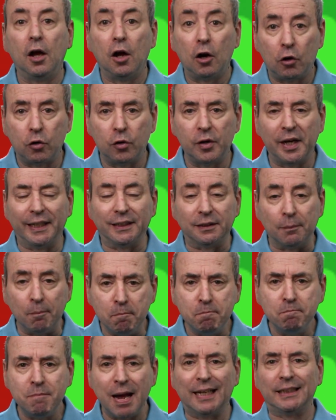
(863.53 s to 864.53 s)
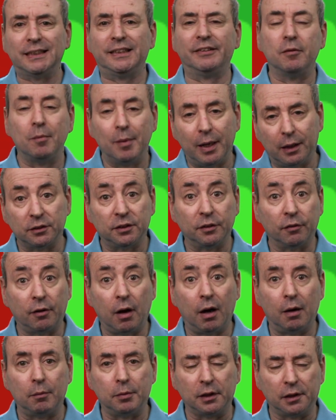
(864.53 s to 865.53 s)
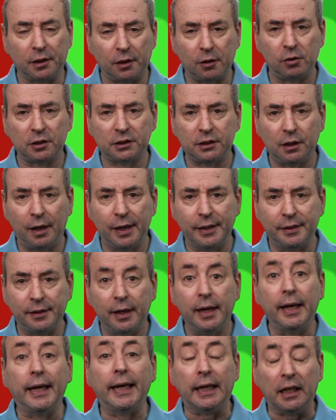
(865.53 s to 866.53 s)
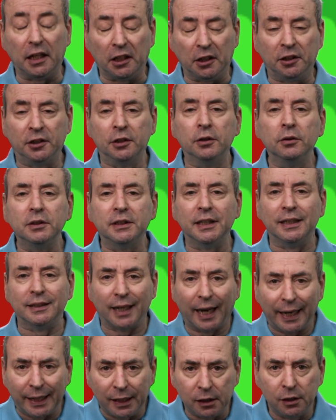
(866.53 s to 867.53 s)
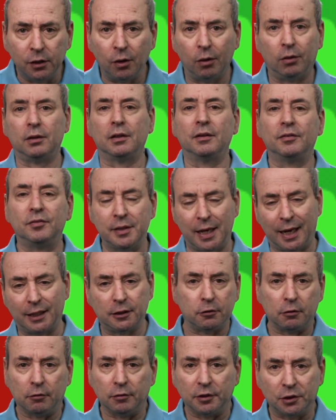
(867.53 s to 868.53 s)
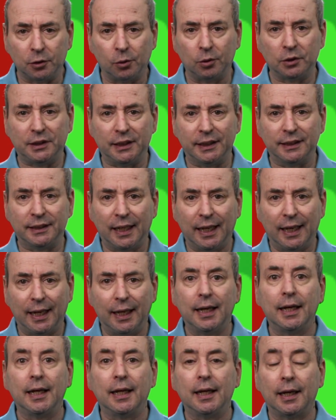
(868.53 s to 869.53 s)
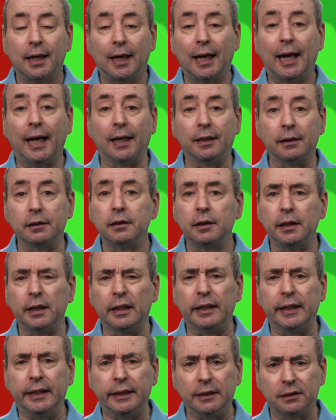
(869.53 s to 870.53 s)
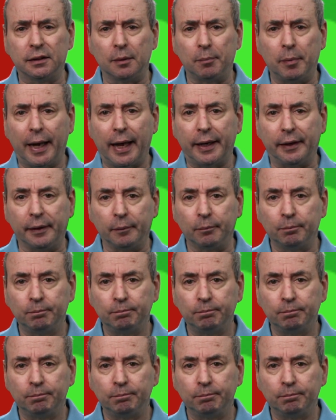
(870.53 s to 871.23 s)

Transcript: creates massive amounts of carbon dioxide. It uses a lot of natural resources and it heats the planet.